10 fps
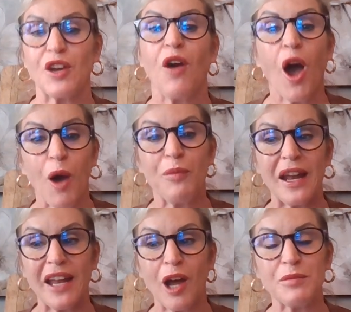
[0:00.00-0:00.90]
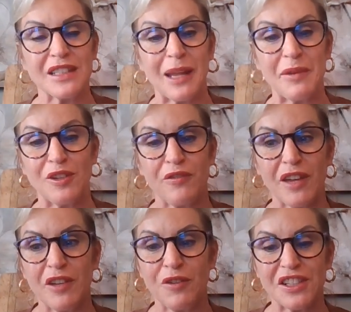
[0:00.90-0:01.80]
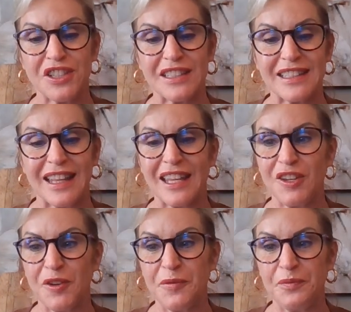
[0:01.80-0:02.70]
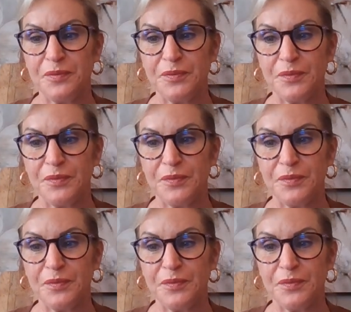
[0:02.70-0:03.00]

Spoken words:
So hope that helps. Let me know if you have any questions. Thank you.